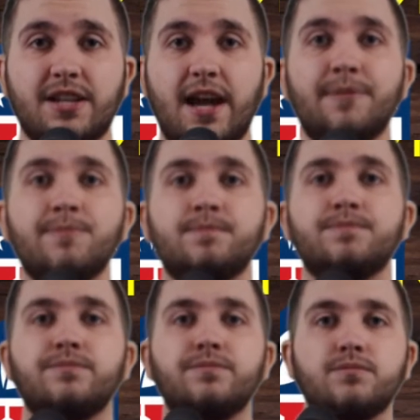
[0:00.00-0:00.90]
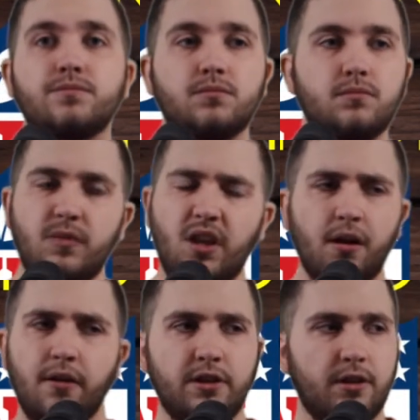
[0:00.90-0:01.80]
their best game
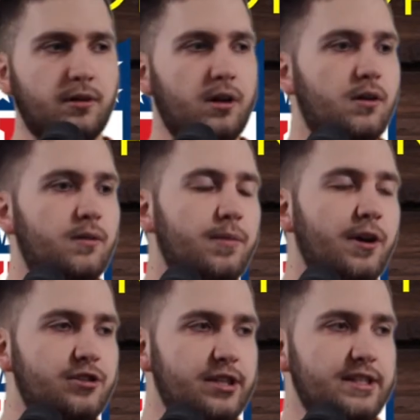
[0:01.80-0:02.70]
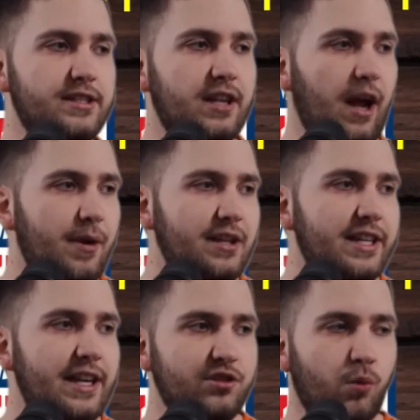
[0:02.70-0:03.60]
of the postseason.
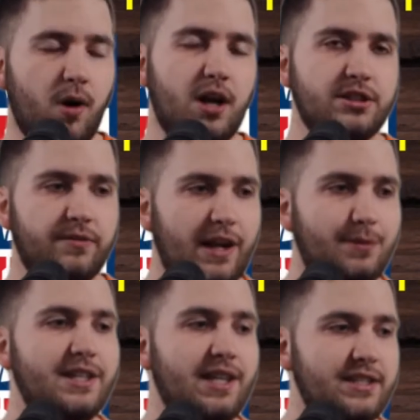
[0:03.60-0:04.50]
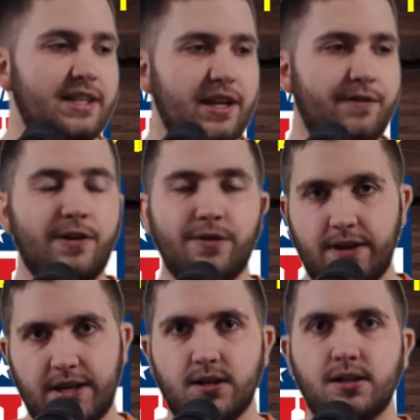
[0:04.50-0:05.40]
I'm not saying as a Washington fan, I'm saying as an
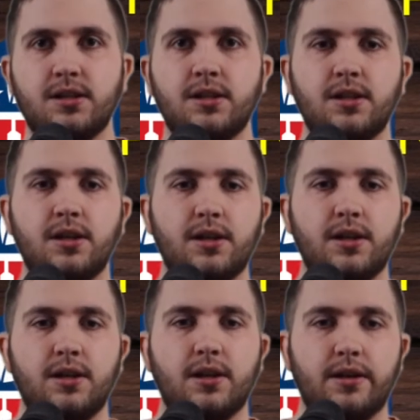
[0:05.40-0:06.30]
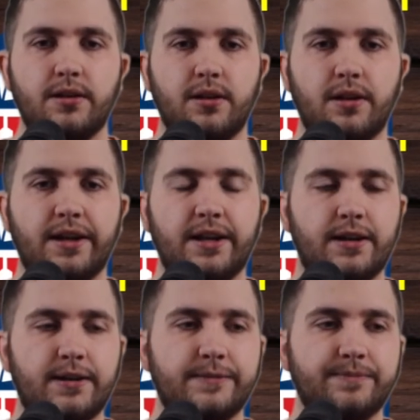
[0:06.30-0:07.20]
NFL fan.
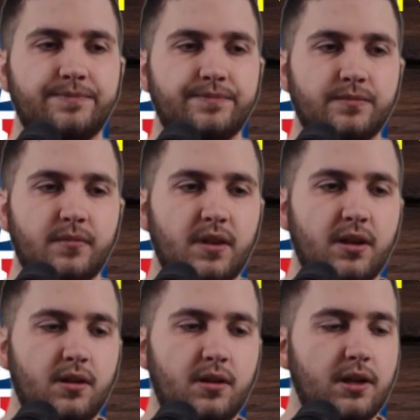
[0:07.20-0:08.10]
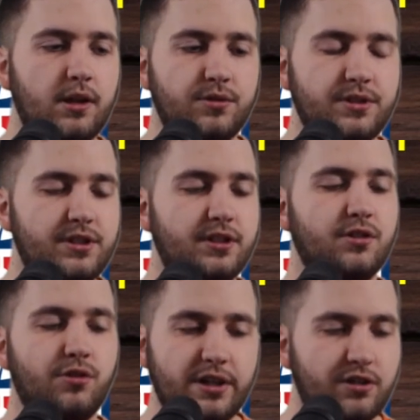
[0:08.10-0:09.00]
And it
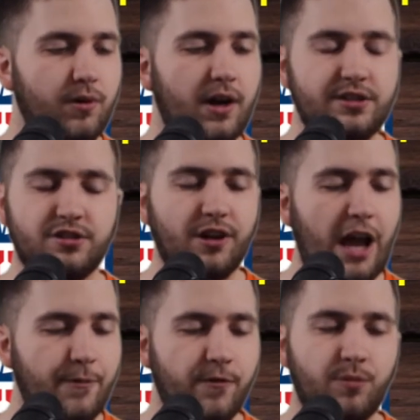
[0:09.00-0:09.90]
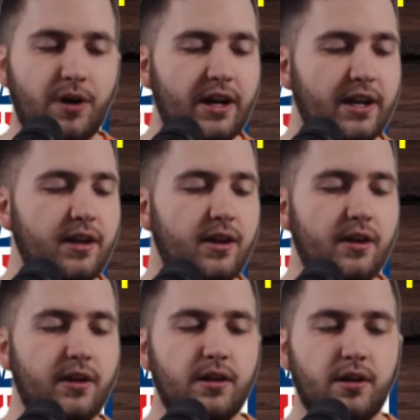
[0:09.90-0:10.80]
was just great to watch. So happy for
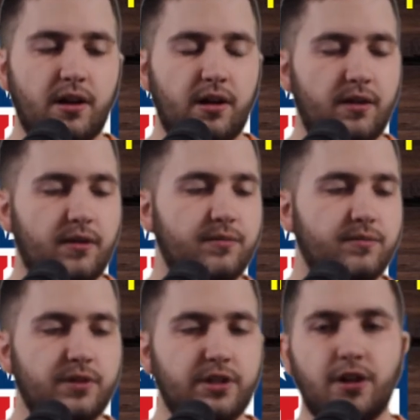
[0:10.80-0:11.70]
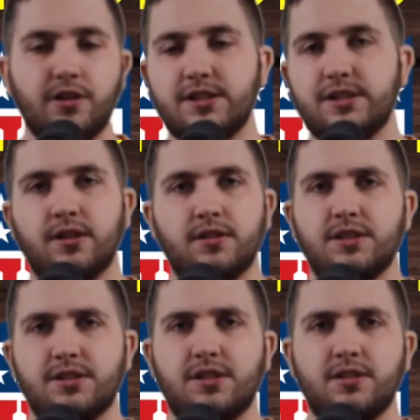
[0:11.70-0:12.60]
Brady. You know, this is
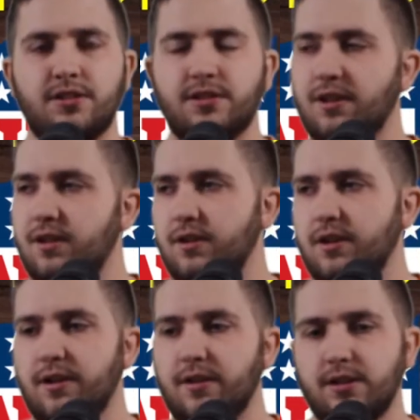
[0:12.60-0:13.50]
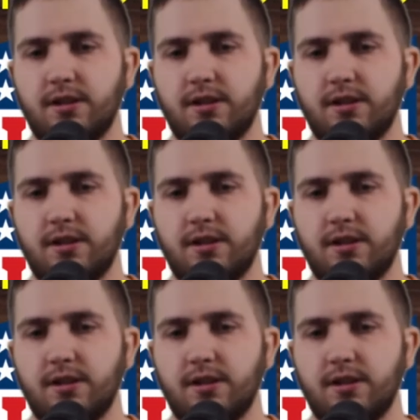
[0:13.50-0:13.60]
just a